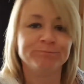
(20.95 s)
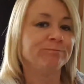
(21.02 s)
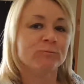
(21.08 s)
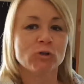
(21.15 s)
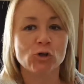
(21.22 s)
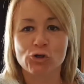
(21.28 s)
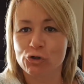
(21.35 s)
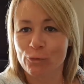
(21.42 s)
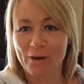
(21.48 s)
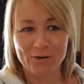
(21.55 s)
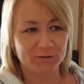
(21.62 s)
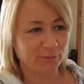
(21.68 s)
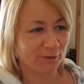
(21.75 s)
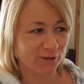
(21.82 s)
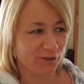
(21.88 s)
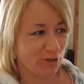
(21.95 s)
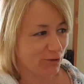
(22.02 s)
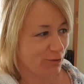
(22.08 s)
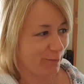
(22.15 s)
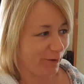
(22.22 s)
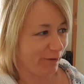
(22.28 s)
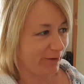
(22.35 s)
Not sure what else I'm going to do,
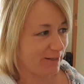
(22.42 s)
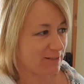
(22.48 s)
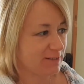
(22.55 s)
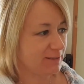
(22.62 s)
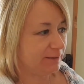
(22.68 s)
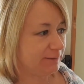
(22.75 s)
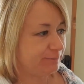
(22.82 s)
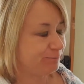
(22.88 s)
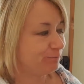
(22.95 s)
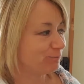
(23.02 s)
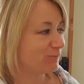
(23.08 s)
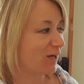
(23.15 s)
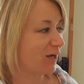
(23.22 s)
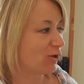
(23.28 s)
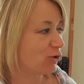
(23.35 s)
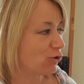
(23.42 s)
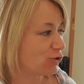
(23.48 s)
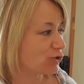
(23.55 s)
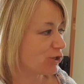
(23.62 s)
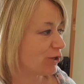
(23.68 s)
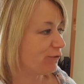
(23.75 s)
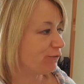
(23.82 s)
to be honest. I could
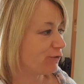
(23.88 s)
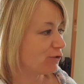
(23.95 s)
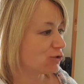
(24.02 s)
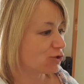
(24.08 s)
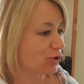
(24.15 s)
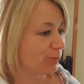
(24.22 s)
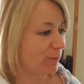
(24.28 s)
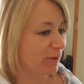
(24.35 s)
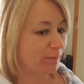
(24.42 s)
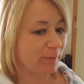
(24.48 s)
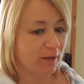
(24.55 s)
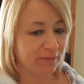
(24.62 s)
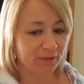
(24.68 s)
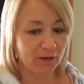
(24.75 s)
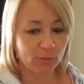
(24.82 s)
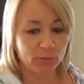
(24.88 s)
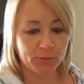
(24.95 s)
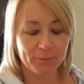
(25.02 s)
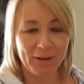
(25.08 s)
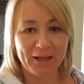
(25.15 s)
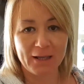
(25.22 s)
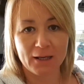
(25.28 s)
go food shopping, but I think I want to
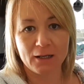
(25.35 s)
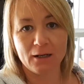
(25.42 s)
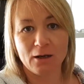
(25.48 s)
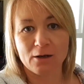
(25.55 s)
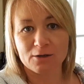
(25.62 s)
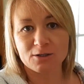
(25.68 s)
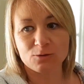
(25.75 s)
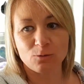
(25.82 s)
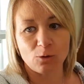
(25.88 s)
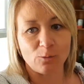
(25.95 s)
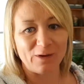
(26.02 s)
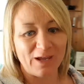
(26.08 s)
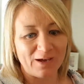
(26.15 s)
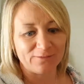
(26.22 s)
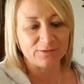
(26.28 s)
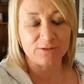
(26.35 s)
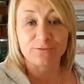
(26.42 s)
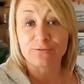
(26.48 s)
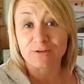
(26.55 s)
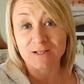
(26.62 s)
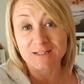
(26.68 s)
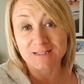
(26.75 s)
make last what we have in the
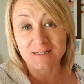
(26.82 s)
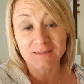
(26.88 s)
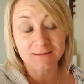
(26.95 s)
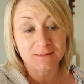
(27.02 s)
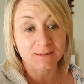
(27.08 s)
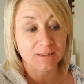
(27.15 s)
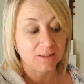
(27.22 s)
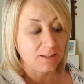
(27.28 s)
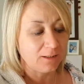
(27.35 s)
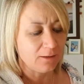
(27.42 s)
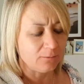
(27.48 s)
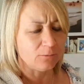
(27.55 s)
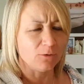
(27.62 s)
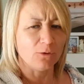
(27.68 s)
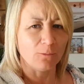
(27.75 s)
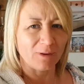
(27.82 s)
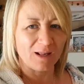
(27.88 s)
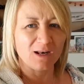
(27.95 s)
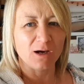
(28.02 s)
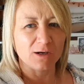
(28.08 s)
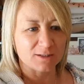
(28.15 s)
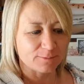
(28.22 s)
freezer. Well, not make
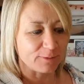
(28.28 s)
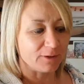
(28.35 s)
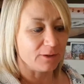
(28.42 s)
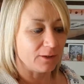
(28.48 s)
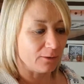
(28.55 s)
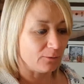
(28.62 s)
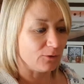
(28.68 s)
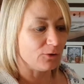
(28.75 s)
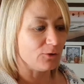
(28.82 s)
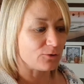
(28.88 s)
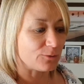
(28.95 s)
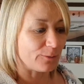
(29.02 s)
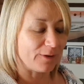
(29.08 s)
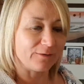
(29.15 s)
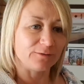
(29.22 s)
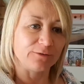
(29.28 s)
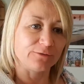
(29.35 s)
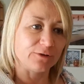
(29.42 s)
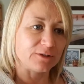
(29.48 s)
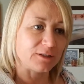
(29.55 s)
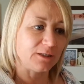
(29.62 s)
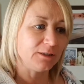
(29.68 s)
last, but, you know, use what we have in the
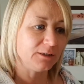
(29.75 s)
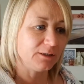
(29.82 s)
freezer.